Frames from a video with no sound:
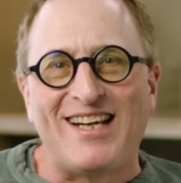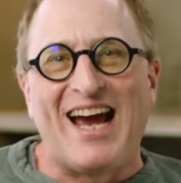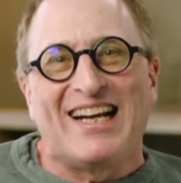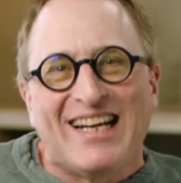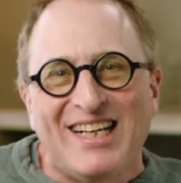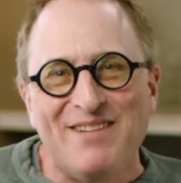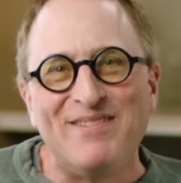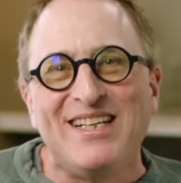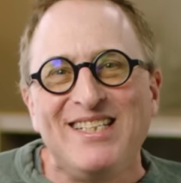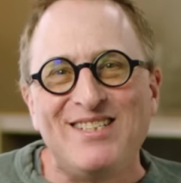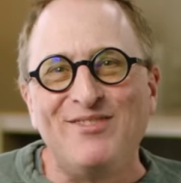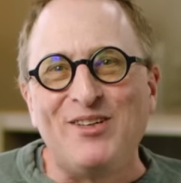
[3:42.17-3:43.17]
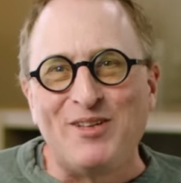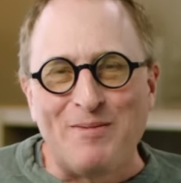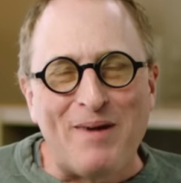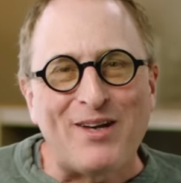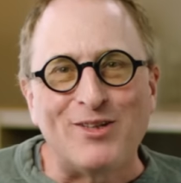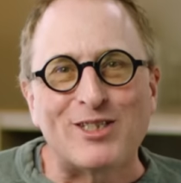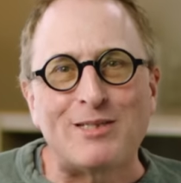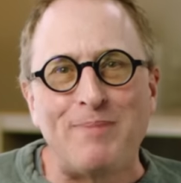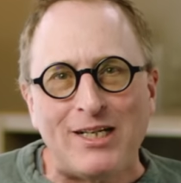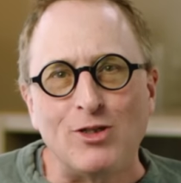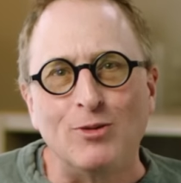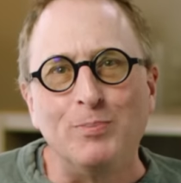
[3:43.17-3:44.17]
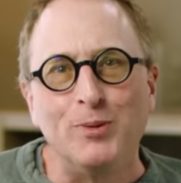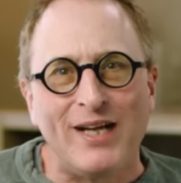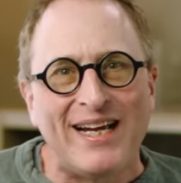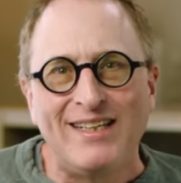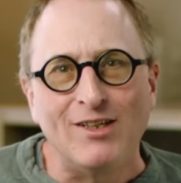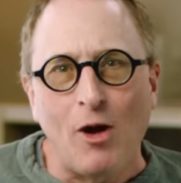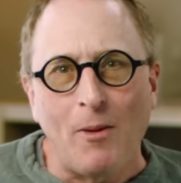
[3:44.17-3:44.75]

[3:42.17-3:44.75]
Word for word: can I come and interview you about your special brain